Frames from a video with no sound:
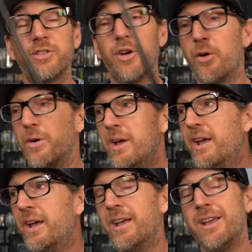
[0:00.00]
So
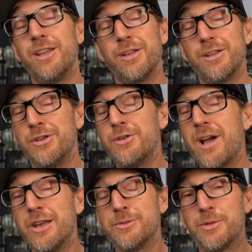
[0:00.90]
you
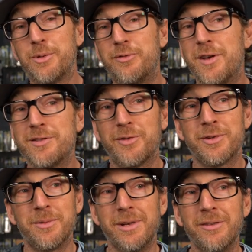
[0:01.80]
guys must be fishing for
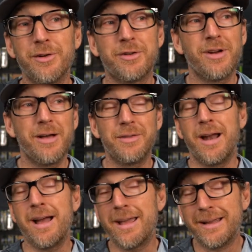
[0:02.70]
some different trout than
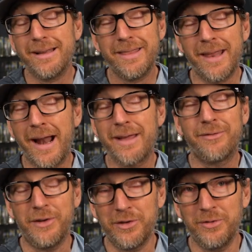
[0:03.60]
I, than I
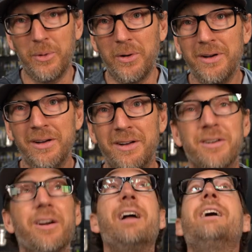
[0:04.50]
fish for,
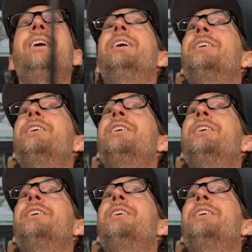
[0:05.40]
right?